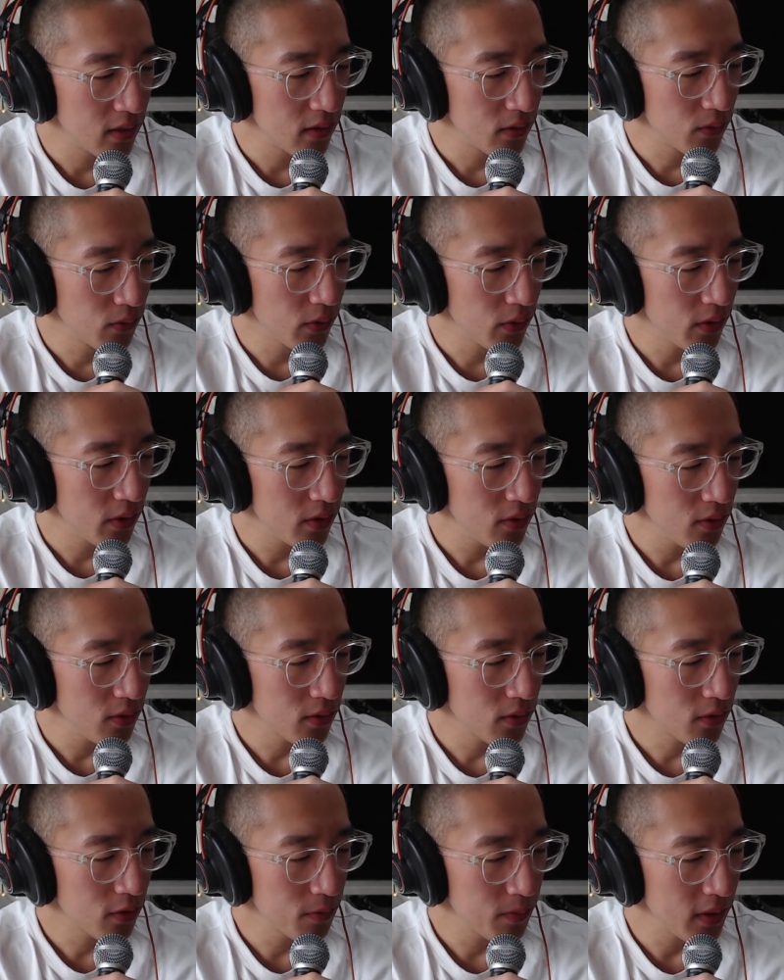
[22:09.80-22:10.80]
Will the new
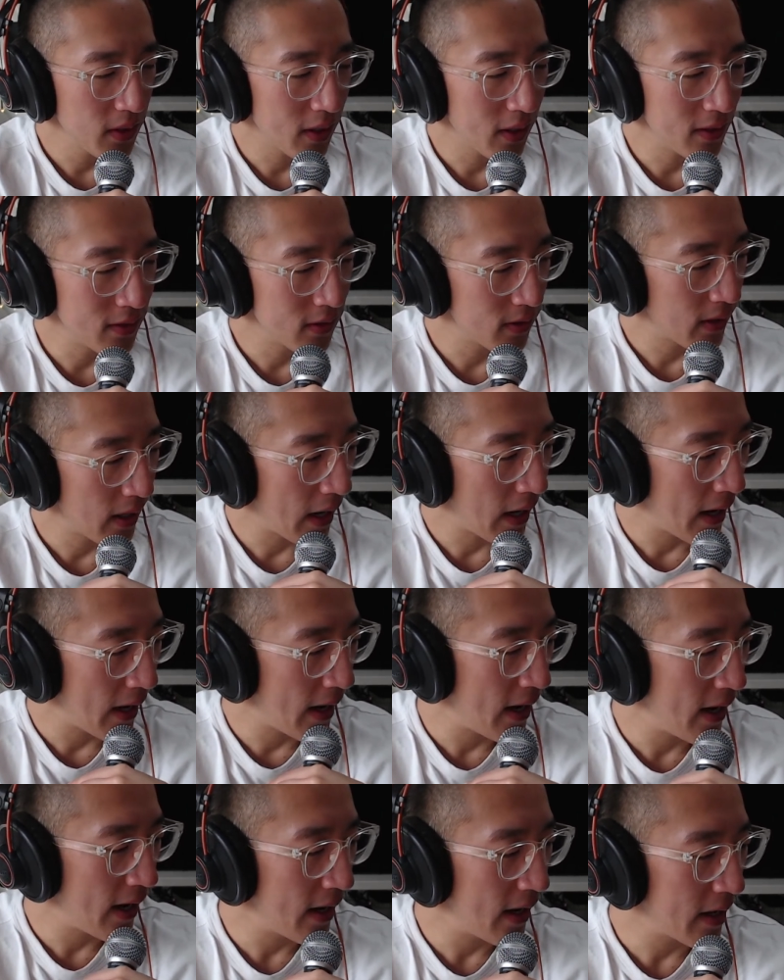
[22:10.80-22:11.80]
group be under
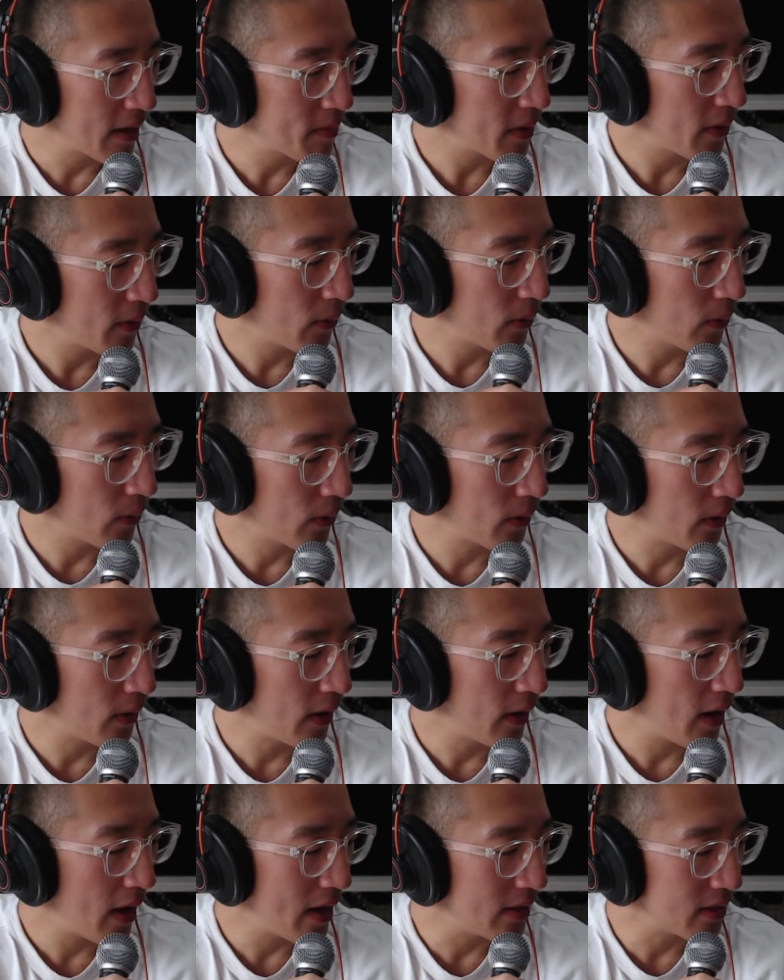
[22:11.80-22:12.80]
HYBE or
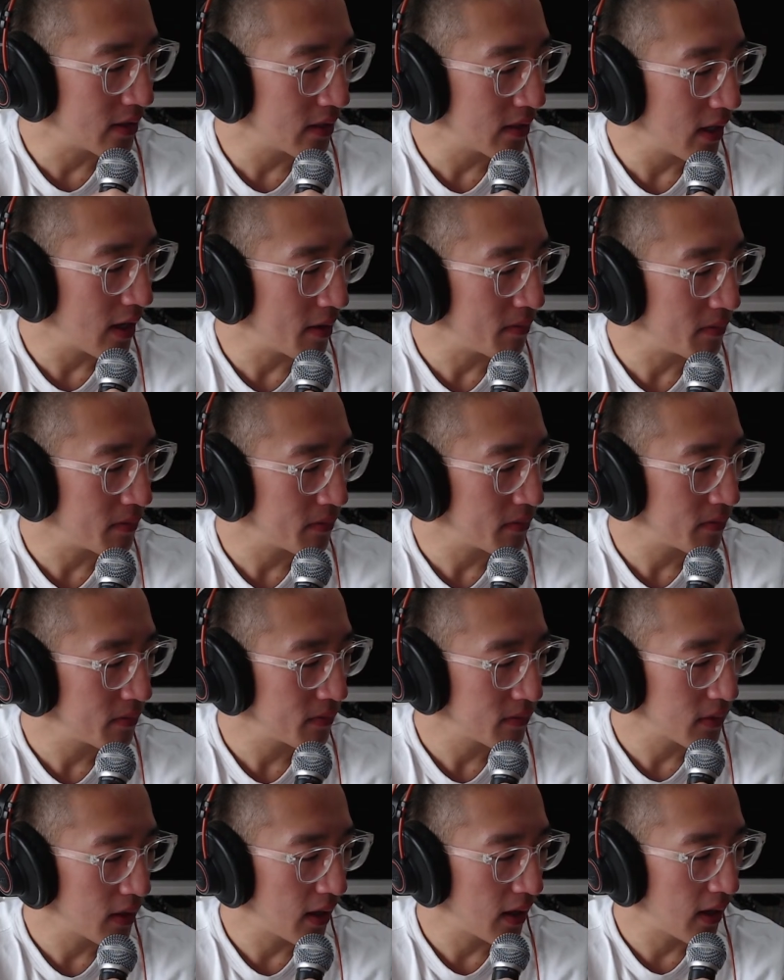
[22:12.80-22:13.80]
SM?
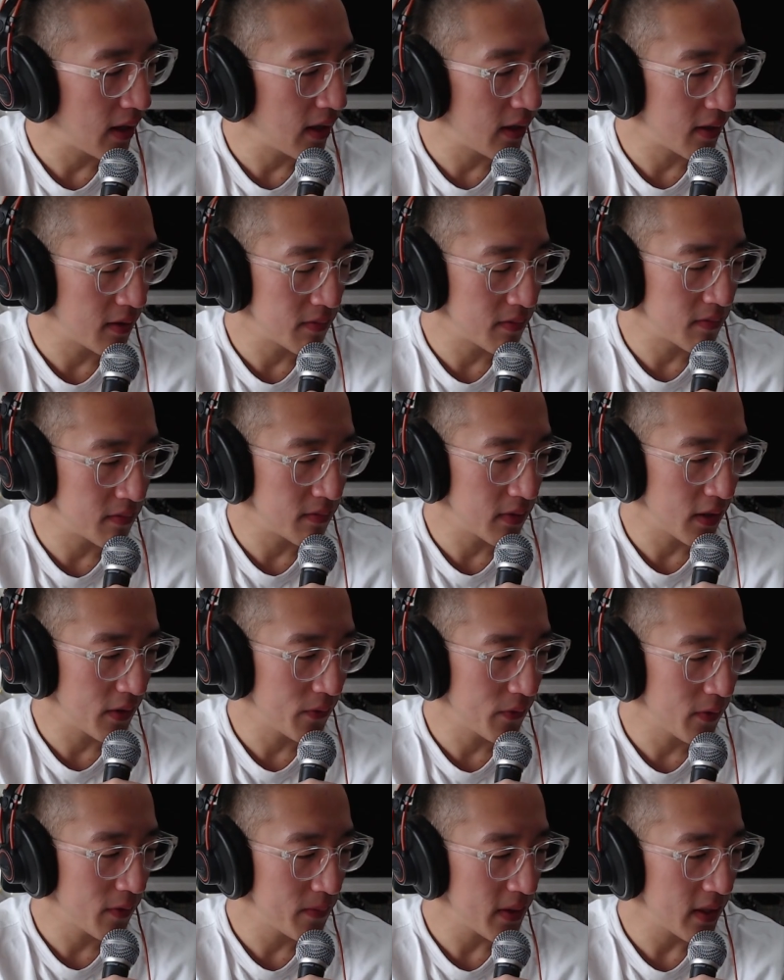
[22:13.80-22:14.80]
It
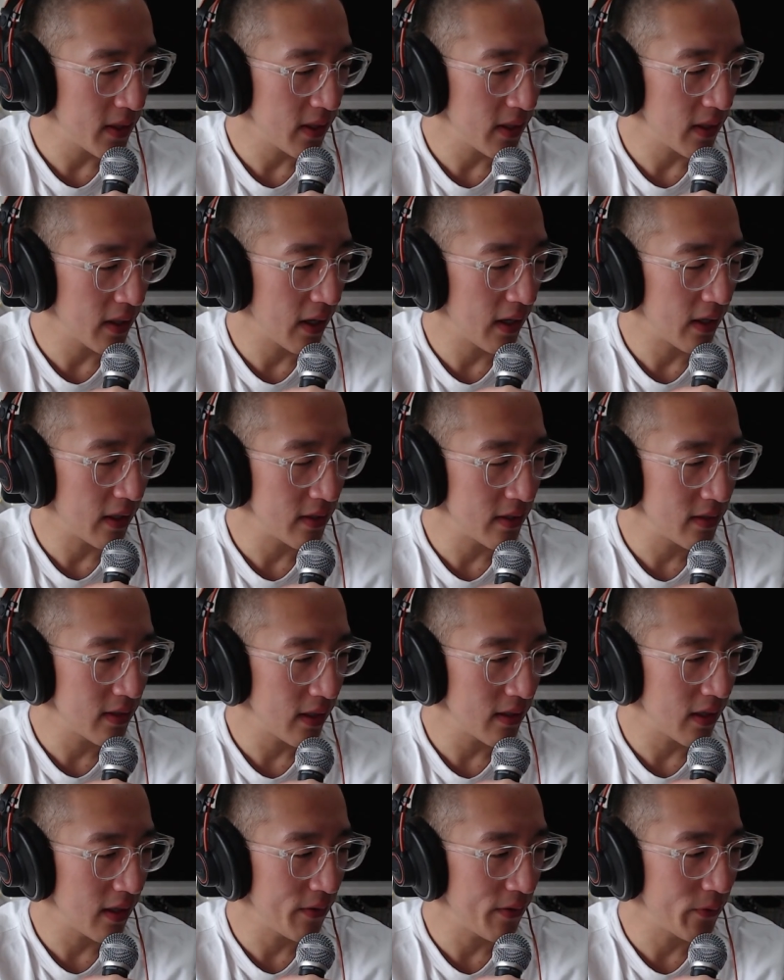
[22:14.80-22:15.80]
will be. It
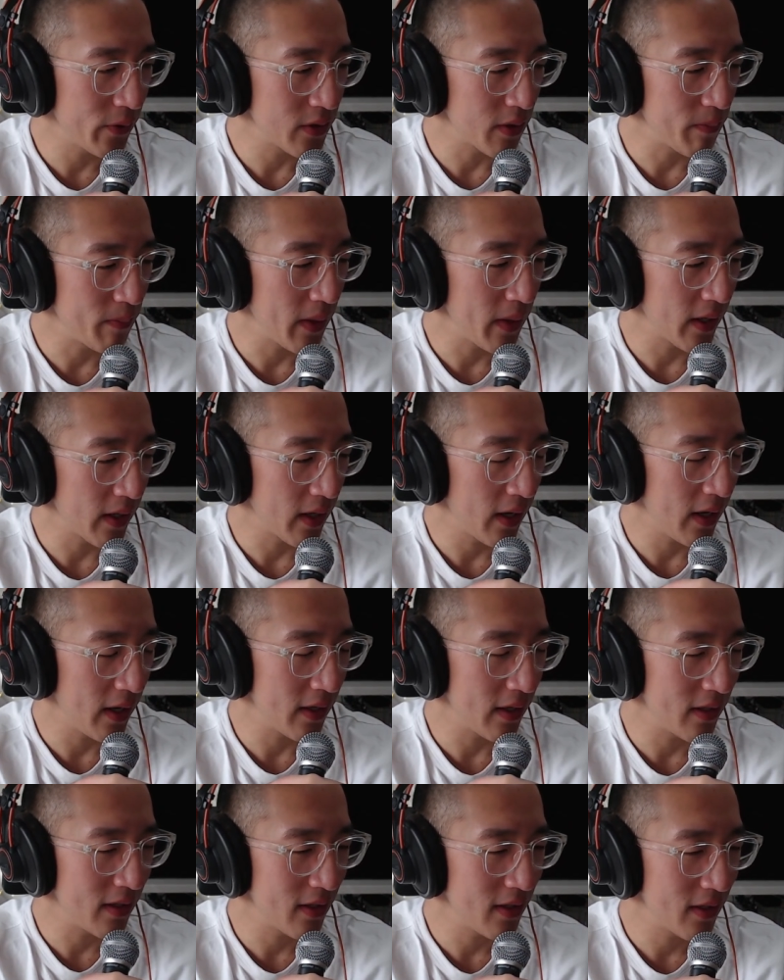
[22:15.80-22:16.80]
said it was a big
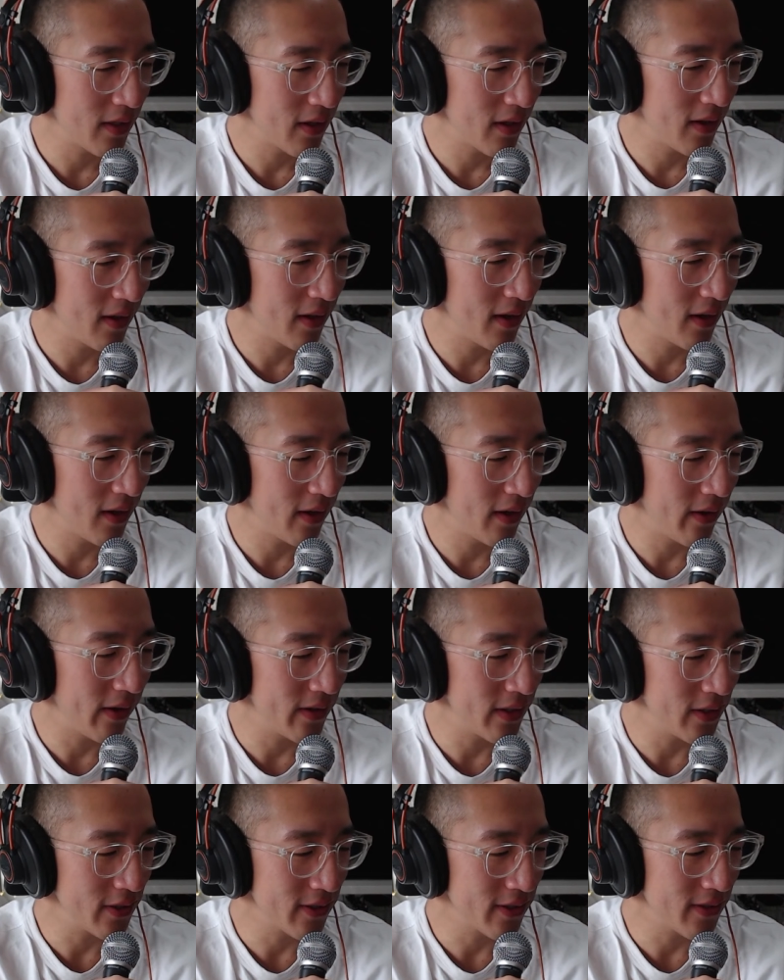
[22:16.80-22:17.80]
hit
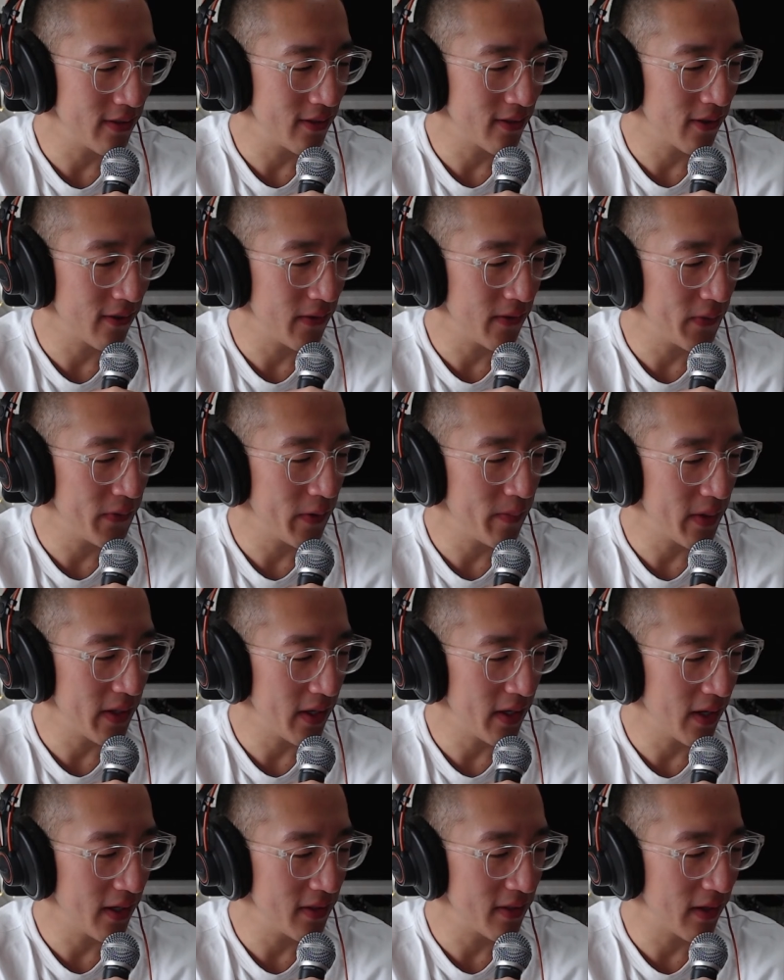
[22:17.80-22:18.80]
audition, so it will be
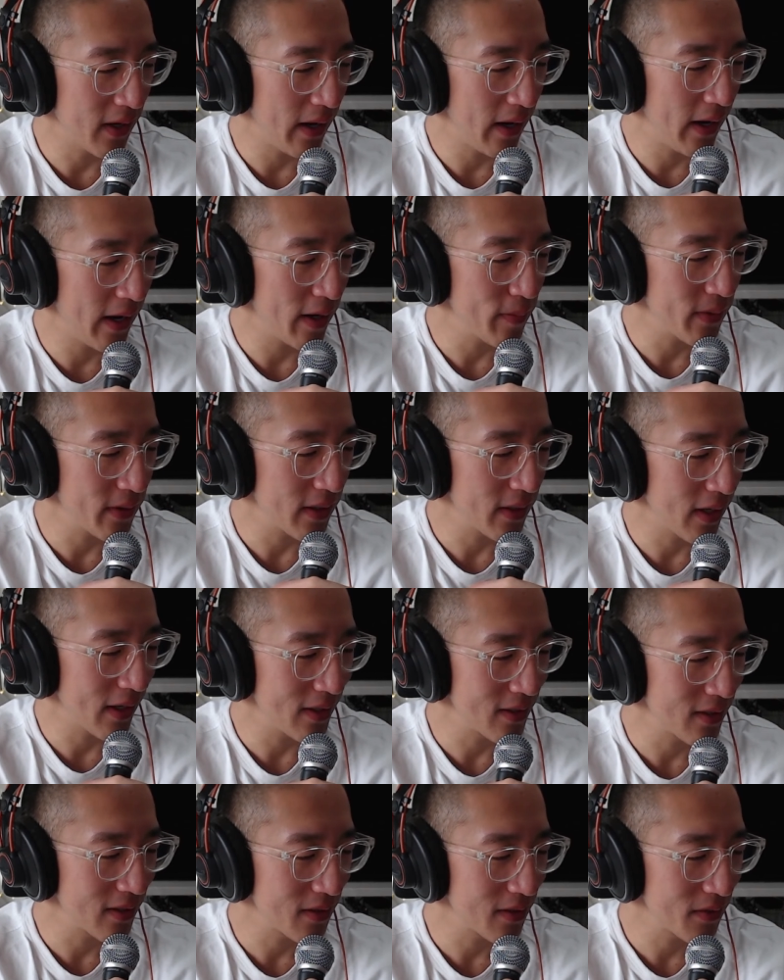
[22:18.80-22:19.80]
under HYBE.
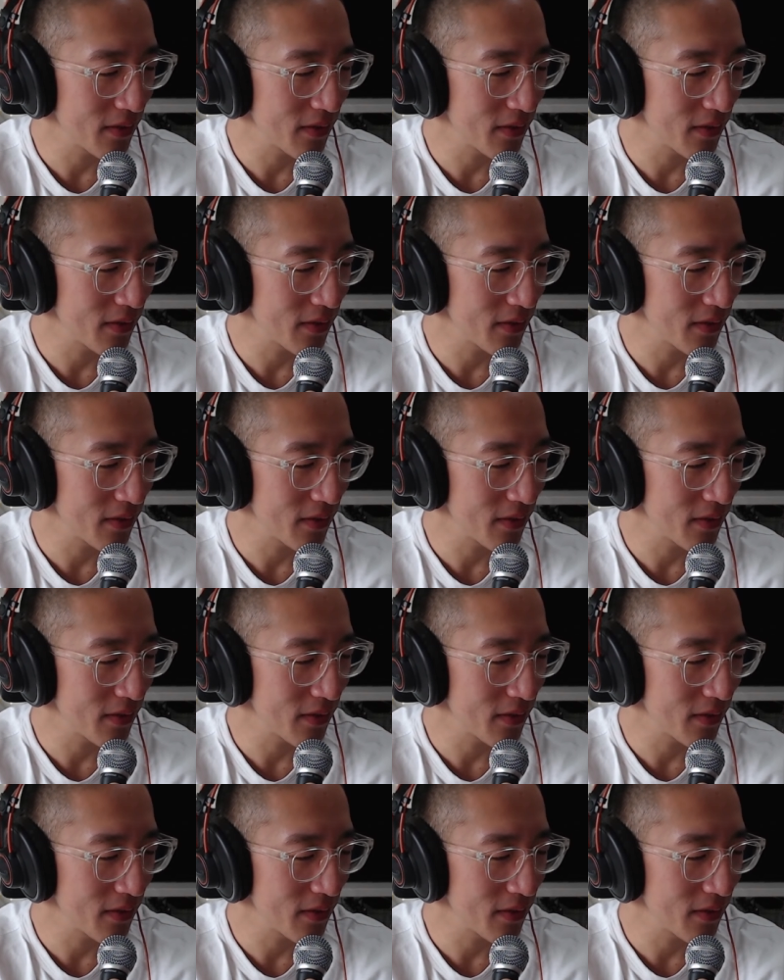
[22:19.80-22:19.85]
Yes.